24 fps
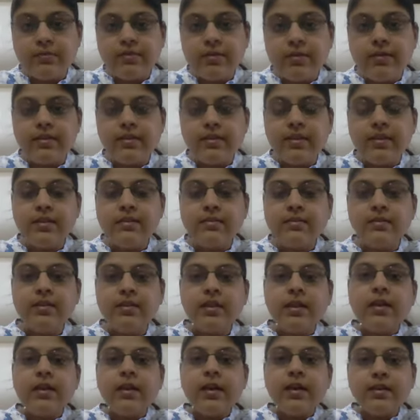When there is
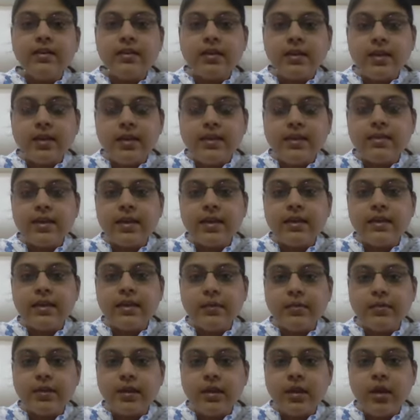increased
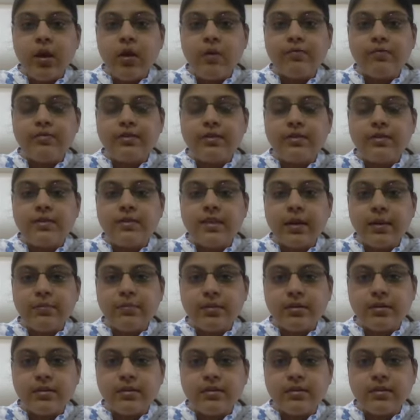activity of the
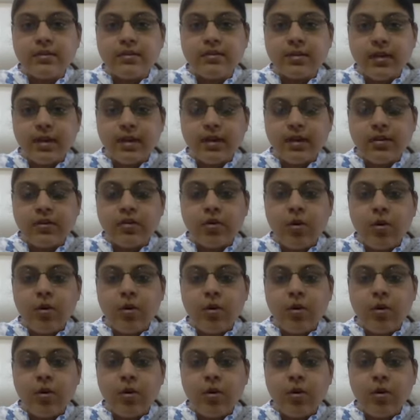receptors is there